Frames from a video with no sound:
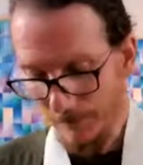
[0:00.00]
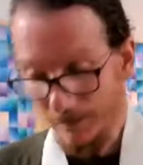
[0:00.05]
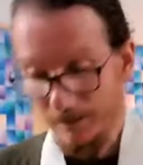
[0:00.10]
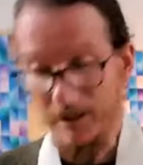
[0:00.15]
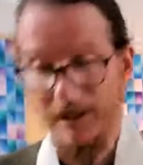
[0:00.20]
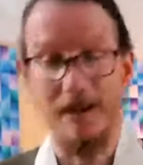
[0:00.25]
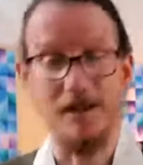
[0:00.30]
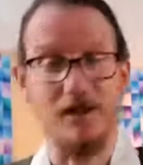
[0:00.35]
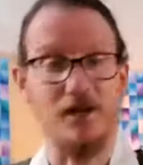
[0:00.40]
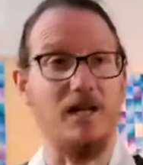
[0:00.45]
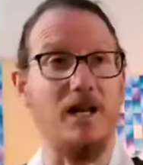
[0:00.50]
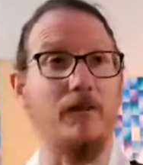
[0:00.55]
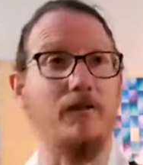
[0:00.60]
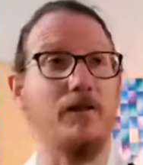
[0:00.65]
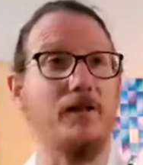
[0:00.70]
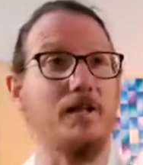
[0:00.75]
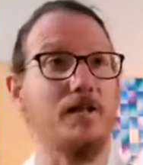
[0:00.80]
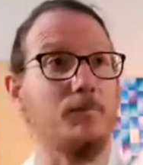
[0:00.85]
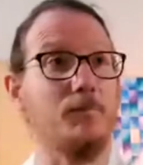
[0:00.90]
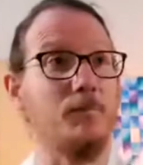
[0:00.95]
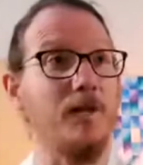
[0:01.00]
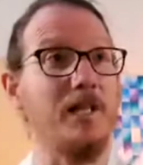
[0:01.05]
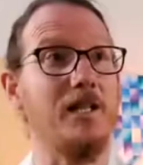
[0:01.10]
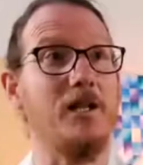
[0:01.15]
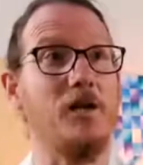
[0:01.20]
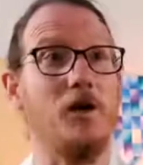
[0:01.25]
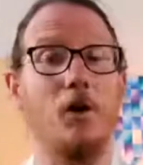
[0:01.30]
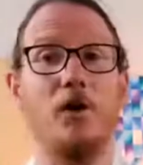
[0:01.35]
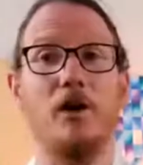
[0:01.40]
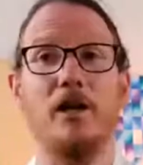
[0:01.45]
just having this bigger
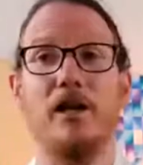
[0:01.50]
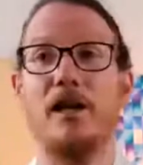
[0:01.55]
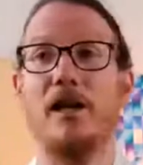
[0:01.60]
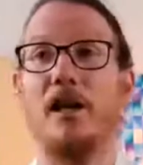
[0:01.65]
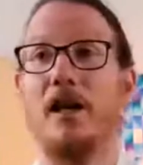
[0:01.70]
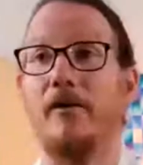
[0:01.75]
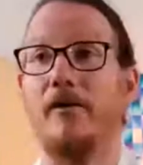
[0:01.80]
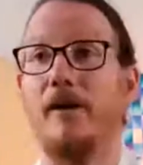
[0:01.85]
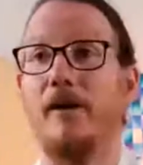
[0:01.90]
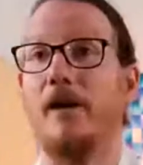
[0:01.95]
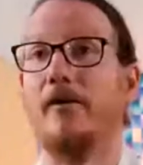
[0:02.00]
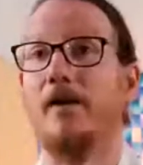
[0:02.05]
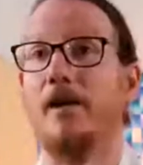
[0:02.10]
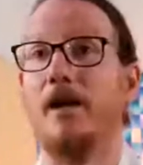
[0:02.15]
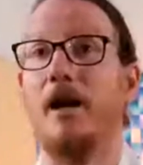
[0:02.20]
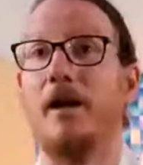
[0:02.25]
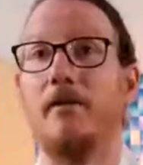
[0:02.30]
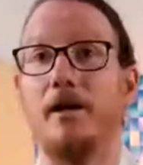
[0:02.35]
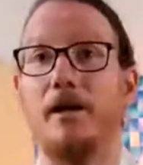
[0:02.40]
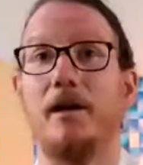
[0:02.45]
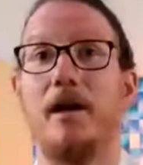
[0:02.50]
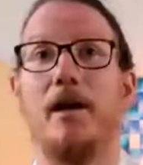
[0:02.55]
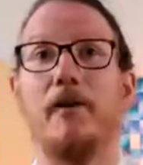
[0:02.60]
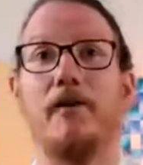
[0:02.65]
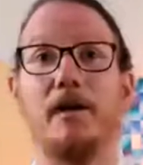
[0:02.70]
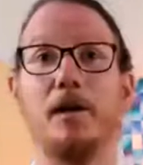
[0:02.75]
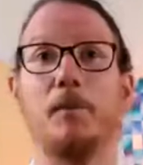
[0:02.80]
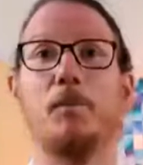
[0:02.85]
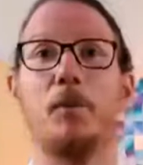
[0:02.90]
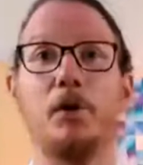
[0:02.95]
goal in life, having
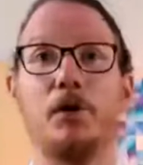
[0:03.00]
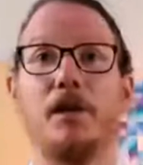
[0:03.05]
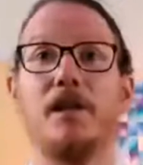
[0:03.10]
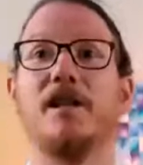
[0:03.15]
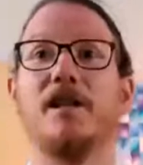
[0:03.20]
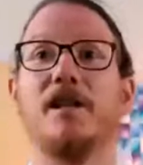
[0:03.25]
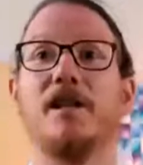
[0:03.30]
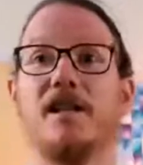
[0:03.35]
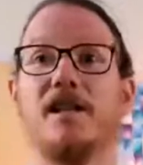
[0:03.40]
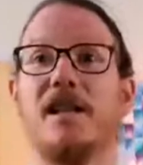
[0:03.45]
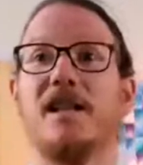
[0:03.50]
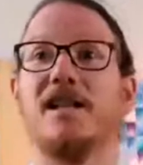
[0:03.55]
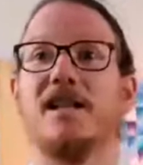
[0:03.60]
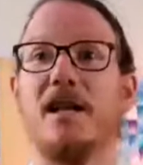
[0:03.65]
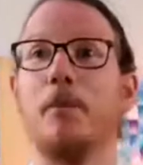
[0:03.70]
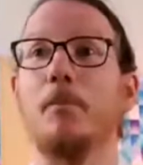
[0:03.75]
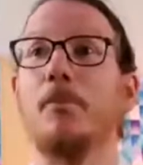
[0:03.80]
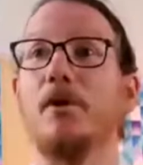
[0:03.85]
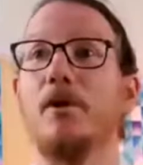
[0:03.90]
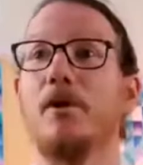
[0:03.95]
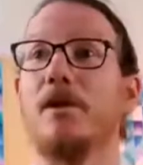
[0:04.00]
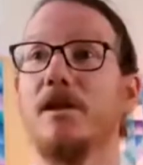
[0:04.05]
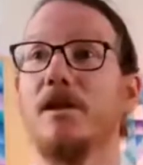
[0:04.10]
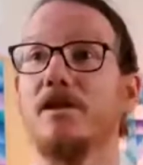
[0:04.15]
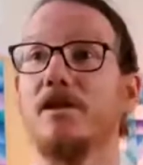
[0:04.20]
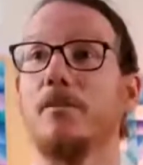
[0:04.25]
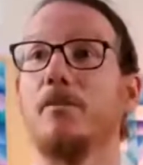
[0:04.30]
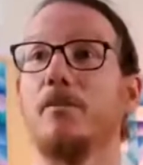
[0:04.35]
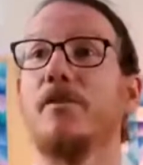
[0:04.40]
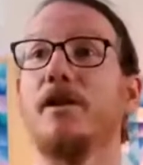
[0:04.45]
the Buddha as an example and
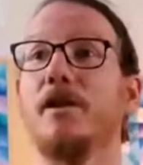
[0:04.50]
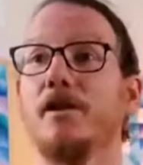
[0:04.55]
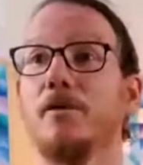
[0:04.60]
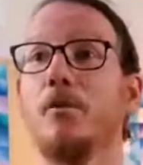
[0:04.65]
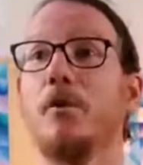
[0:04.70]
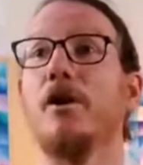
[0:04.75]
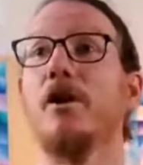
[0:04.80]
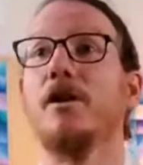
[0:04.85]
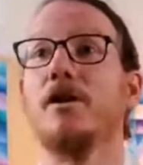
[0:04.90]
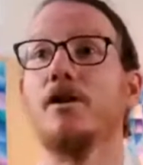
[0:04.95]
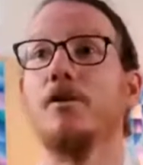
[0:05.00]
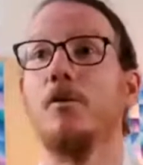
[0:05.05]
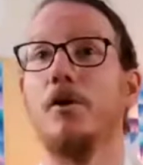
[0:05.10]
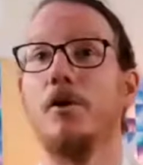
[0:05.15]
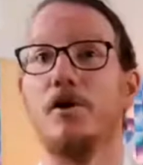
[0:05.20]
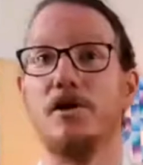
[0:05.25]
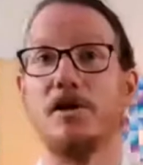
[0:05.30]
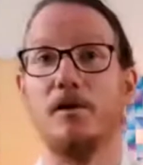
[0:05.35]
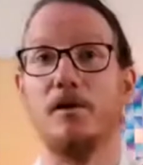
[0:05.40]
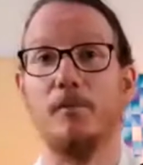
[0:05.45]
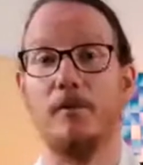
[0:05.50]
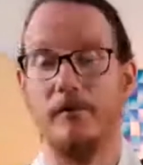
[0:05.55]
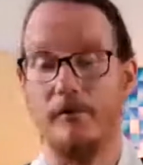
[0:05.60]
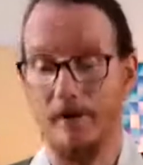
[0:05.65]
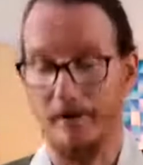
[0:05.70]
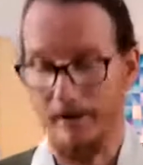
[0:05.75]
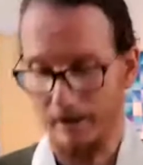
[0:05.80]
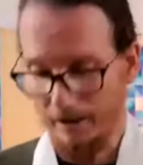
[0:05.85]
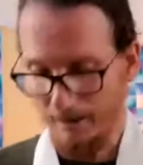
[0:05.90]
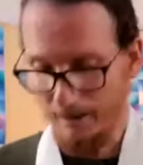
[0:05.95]
something to work towards can be
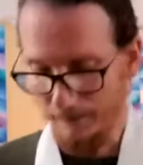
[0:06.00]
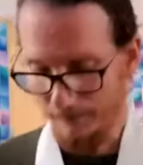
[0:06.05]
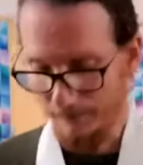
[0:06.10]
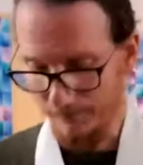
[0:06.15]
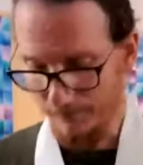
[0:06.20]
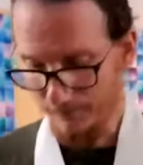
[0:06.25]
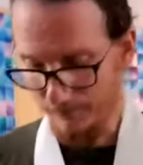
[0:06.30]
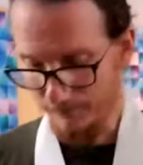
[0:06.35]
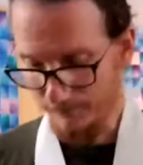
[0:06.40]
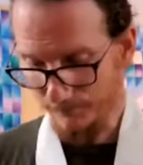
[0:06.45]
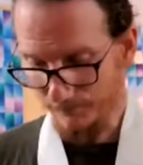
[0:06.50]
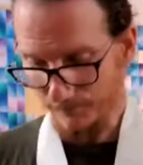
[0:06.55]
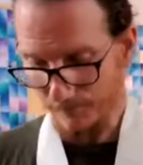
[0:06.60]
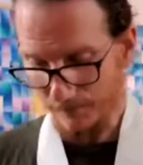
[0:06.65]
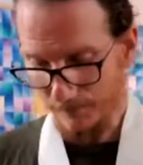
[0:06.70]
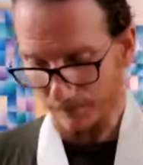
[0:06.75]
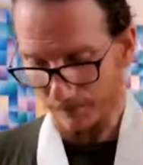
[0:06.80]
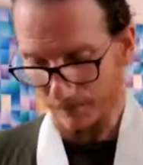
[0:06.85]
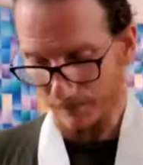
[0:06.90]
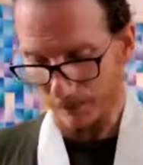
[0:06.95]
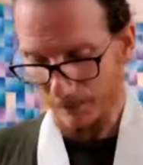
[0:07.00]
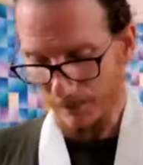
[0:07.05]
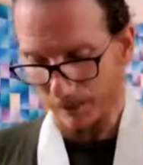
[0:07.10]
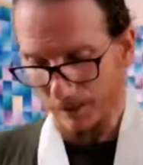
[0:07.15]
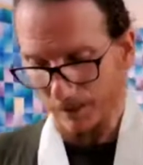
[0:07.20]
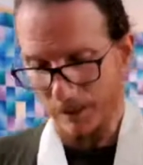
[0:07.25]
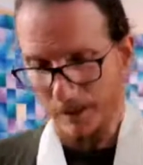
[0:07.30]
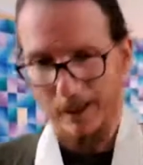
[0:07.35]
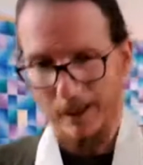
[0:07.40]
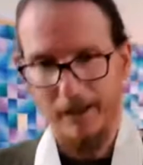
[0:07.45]
very helpful.
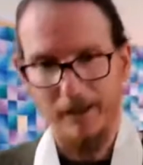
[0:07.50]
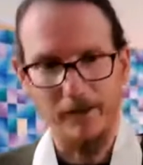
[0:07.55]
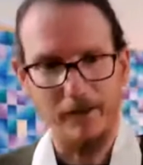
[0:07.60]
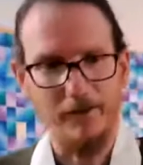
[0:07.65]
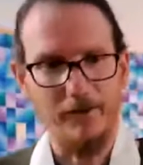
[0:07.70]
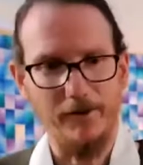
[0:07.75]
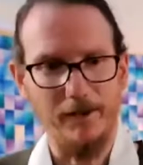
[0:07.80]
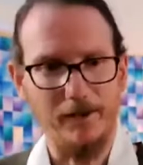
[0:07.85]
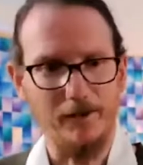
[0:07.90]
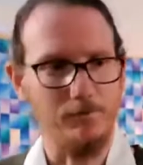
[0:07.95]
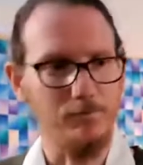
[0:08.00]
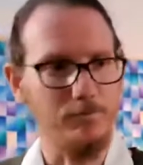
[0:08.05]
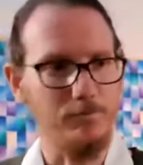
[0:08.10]
And I think